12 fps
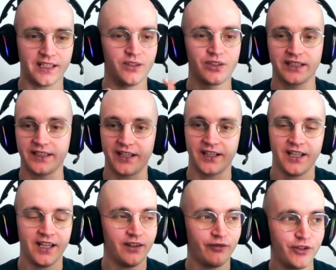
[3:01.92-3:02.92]
they look at their
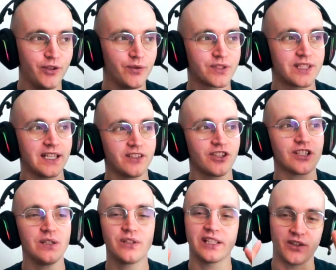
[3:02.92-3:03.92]
views, they just
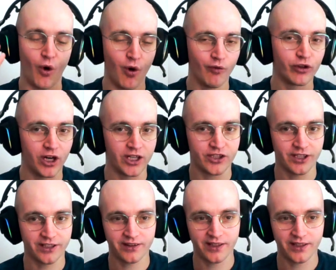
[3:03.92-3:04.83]
look at the overarching